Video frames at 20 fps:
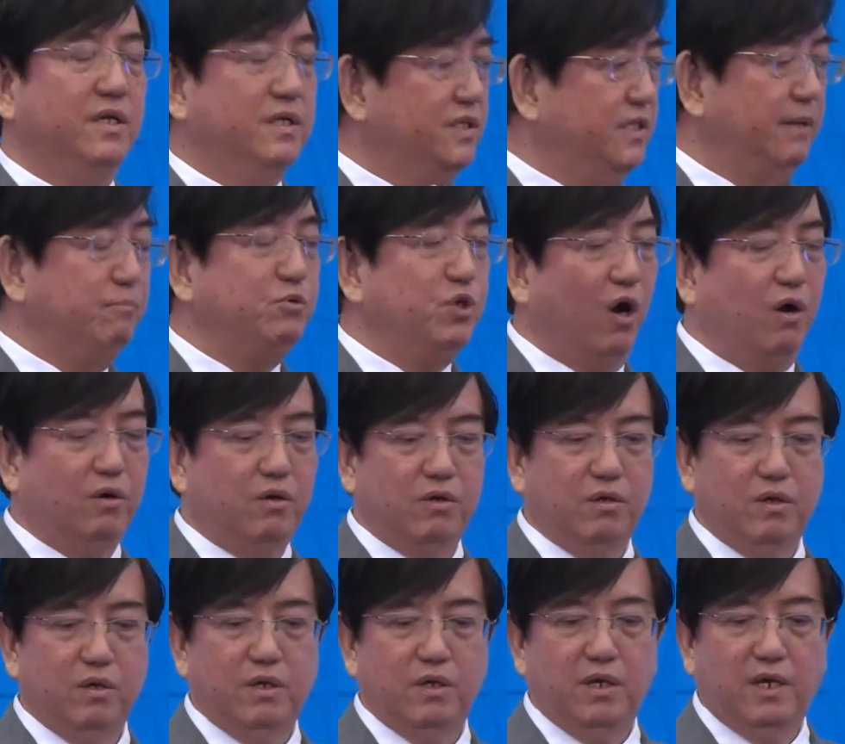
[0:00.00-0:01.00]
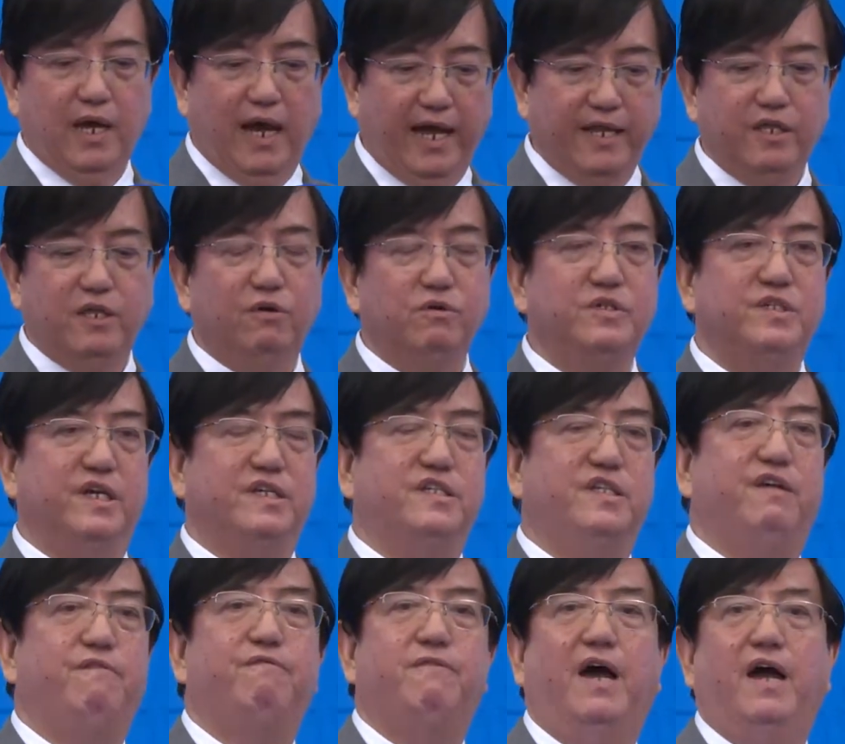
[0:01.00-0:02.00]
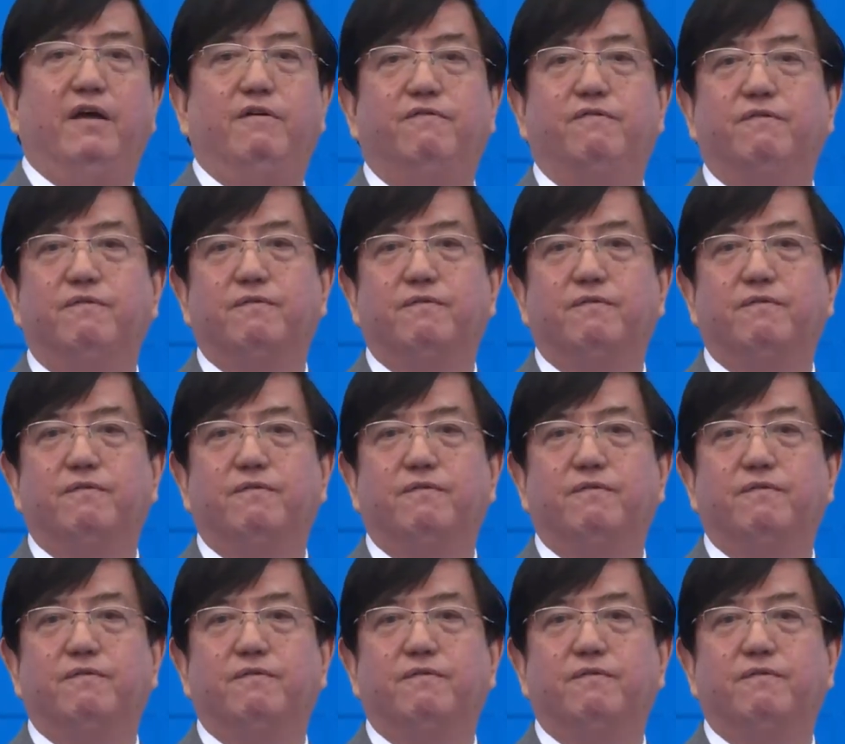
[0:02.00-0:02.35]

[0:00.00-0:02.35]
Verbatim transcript: same job, until 65.